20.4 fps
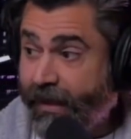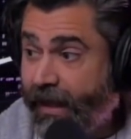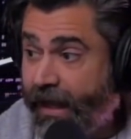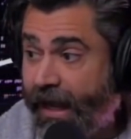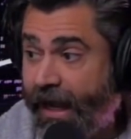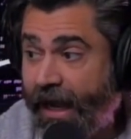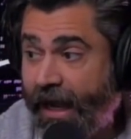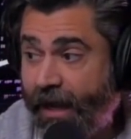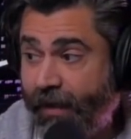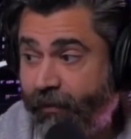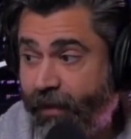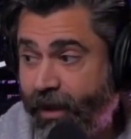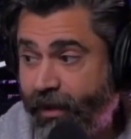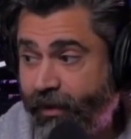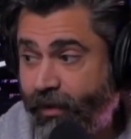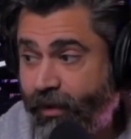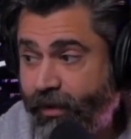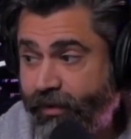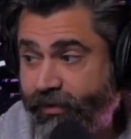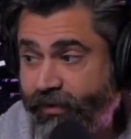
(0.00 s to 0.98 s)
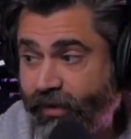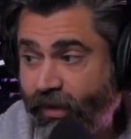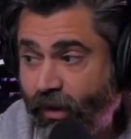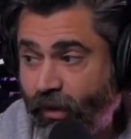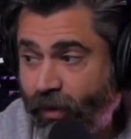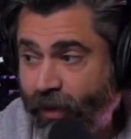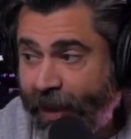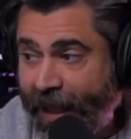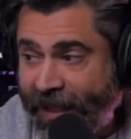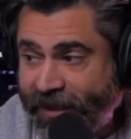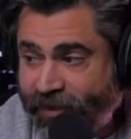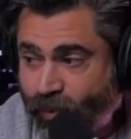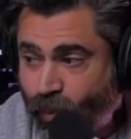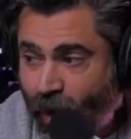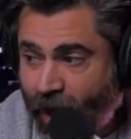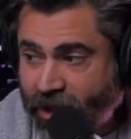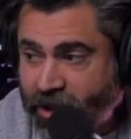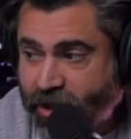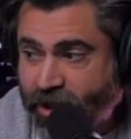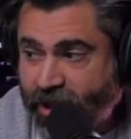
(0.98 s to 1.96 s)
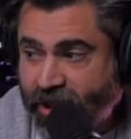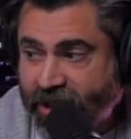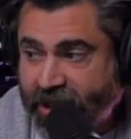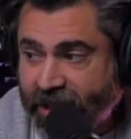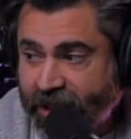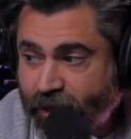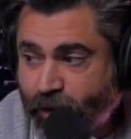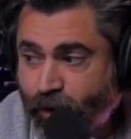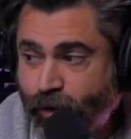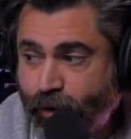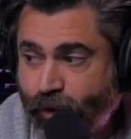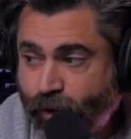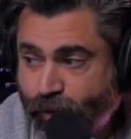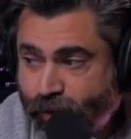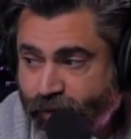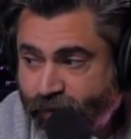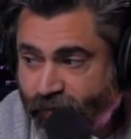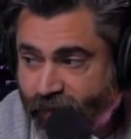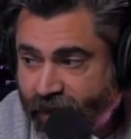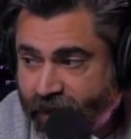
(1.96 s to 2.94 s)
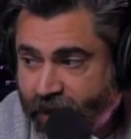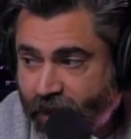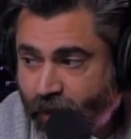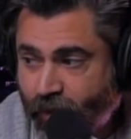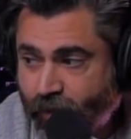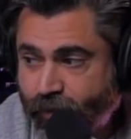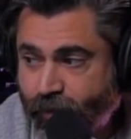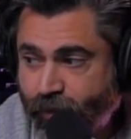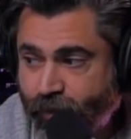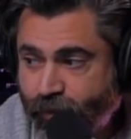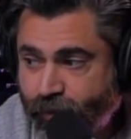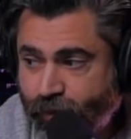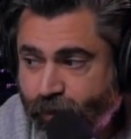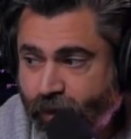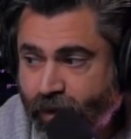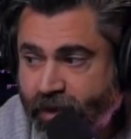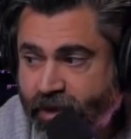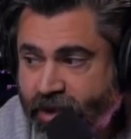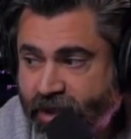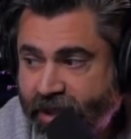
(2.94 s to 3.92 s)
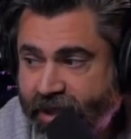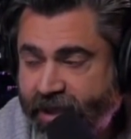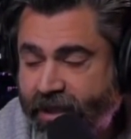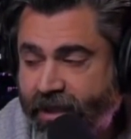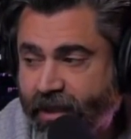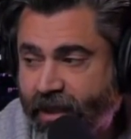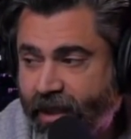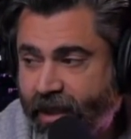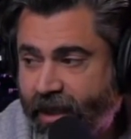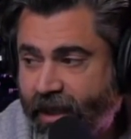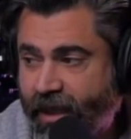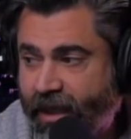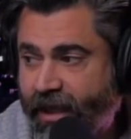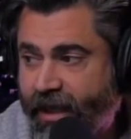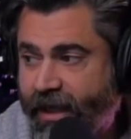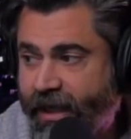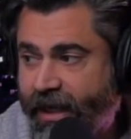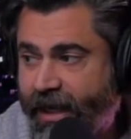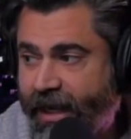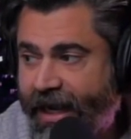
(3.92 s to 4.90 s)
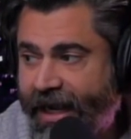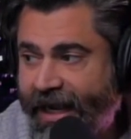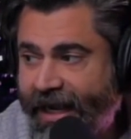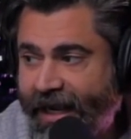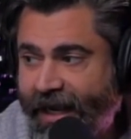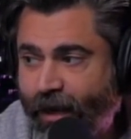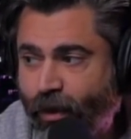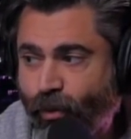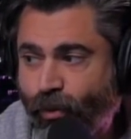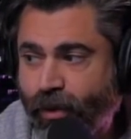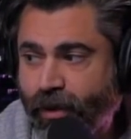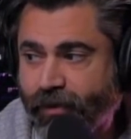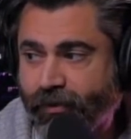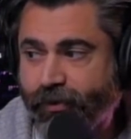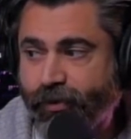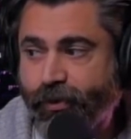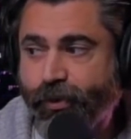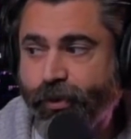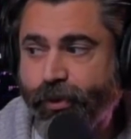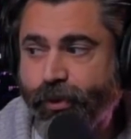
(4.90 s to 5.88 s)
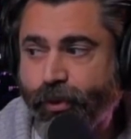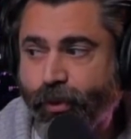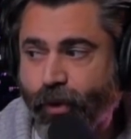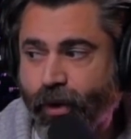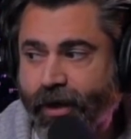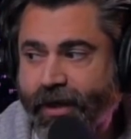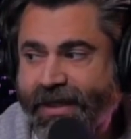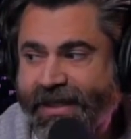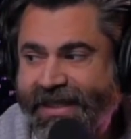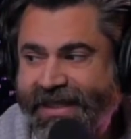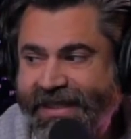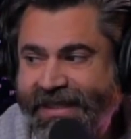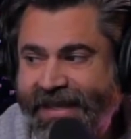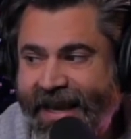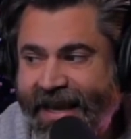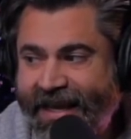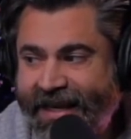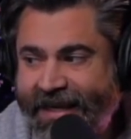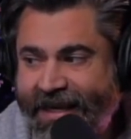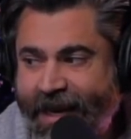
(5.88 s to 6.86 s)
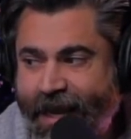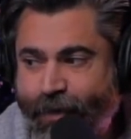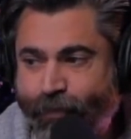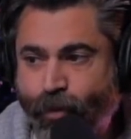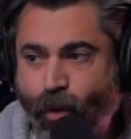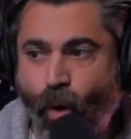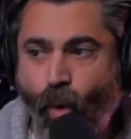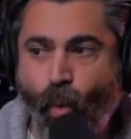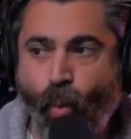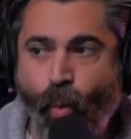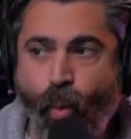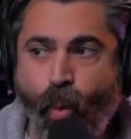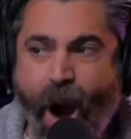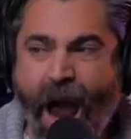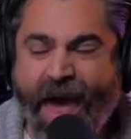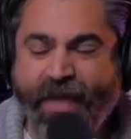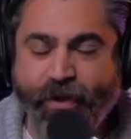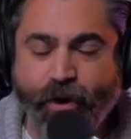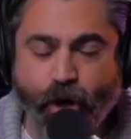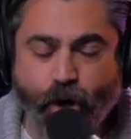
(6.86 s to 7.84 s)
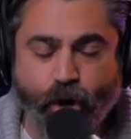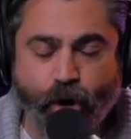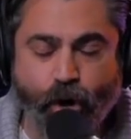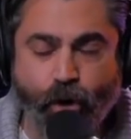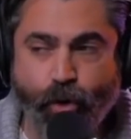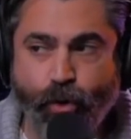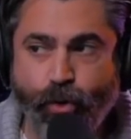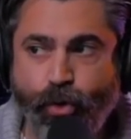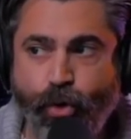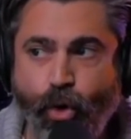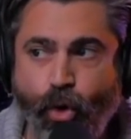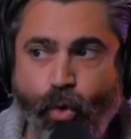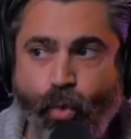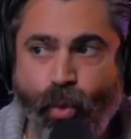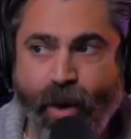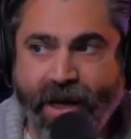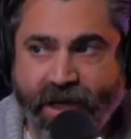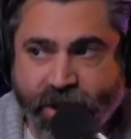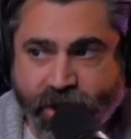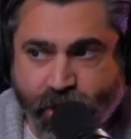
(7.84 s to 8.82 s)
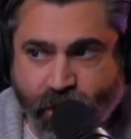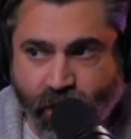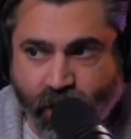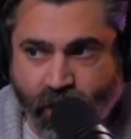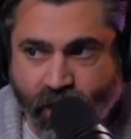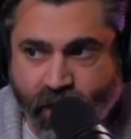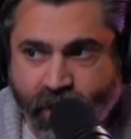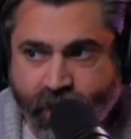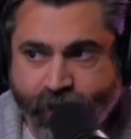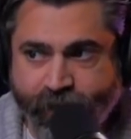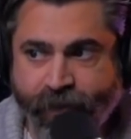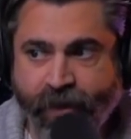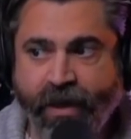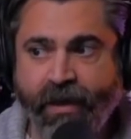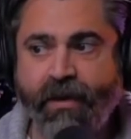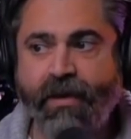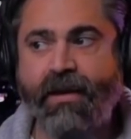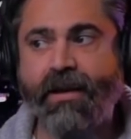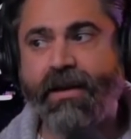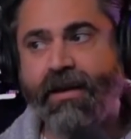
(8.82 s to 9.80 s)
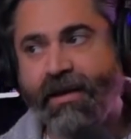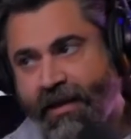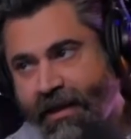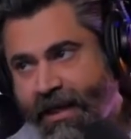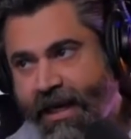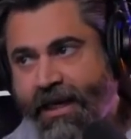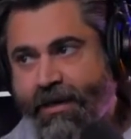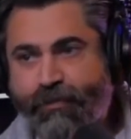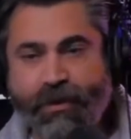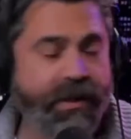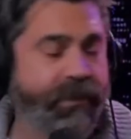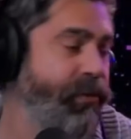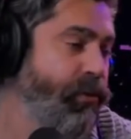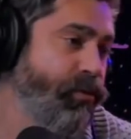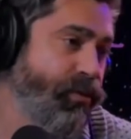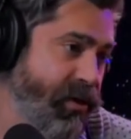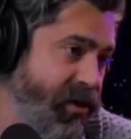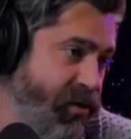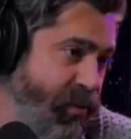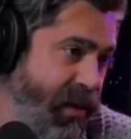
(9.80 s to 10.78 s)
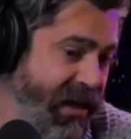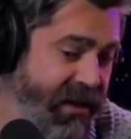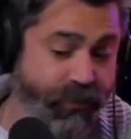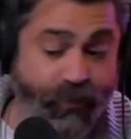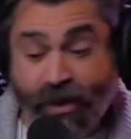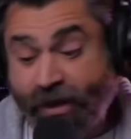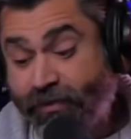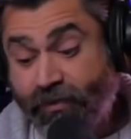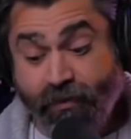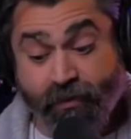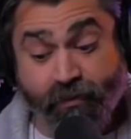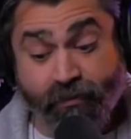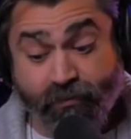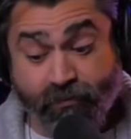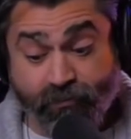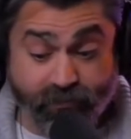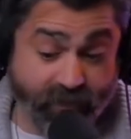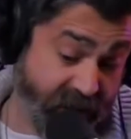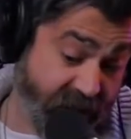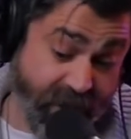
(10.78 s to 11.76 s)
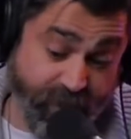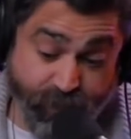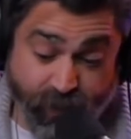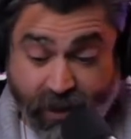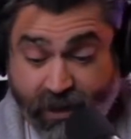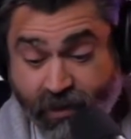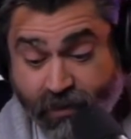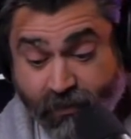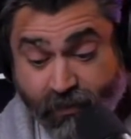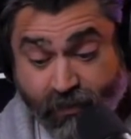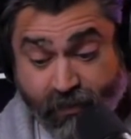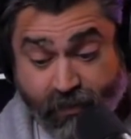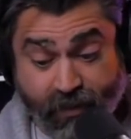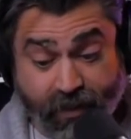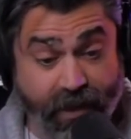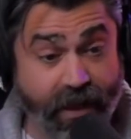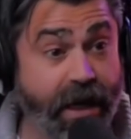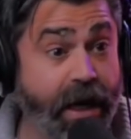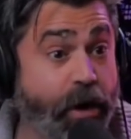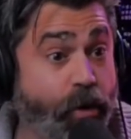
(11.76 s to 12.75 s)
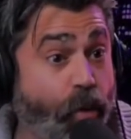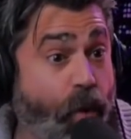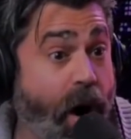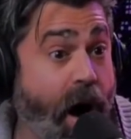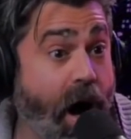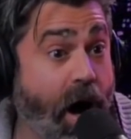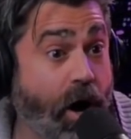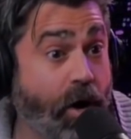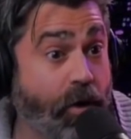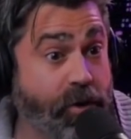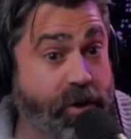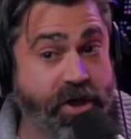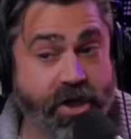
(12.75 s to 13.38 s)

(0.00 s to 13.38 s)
Um, so let's watch this little news video, New York City. Uh, how will New York stand up weather the winter? And a lot of people responded with simply, it won't.